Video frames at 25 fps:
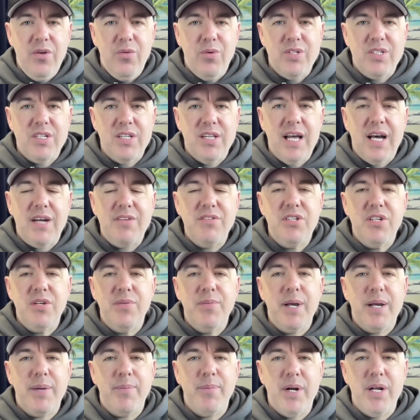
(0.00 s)
which allows you
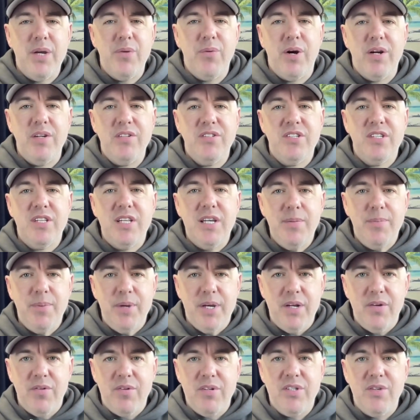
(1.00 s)
to make money while you're
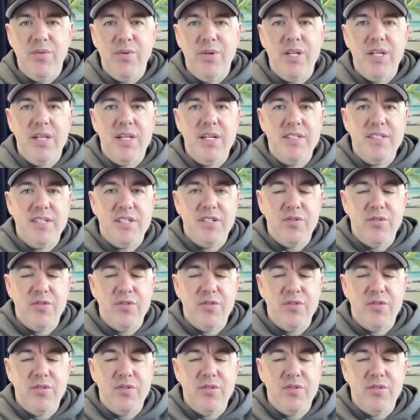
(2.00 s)
sleeping or doing the things